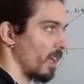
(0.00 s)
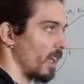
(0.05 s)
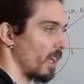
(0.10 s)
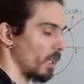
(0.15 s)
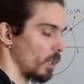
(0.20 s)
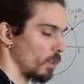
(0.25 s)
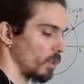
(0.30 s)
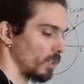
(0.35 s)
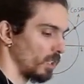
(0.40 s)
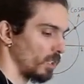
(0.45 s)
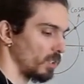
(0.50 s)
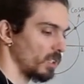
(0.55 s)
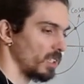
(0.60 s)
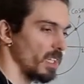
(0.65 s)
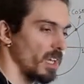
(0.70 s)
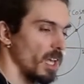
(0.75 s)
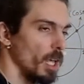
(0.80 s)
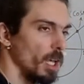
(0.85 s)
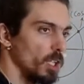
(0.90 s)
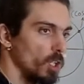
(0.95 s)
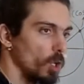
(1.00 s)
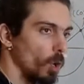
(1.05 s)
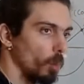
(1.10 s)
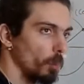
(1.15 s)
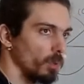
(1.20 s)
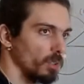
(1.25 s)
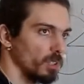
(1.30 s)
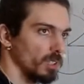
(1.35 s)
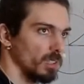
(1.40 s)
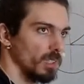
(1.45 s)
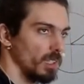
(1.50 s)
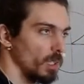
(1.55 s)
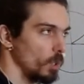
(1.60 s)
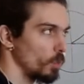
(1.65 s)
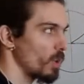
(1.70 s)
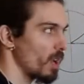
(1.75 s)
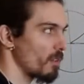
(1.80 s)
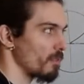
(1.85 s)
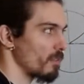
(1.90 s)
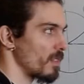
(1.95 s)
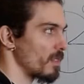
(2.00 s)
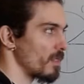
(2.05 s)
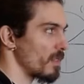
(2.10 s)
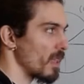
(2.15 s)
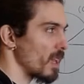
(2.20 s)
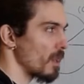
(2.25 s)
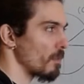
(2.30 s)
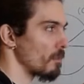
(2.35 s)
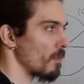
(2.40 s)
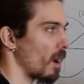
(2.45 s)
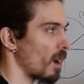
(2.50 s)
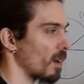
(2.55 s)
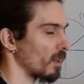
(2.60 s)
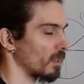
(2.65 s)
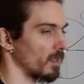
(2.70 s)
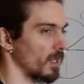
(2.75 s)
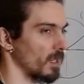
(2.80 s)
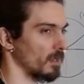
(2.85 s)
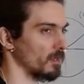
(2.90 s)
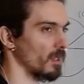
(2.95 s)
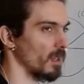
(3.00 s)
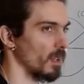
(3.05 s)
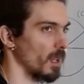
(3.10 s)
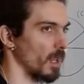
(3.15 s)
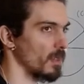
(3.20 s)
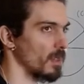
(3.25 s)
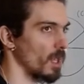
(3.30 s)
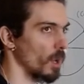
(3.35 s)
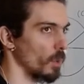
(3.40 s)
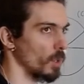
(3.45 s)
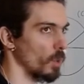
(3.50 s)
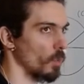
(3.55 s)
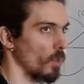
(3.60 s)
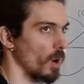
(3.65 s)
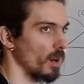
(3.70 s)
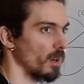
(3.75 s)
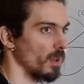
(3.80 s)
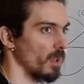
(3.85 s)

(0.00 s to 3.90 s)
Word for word: you, you see, you almost, you have a name r theta, and now you are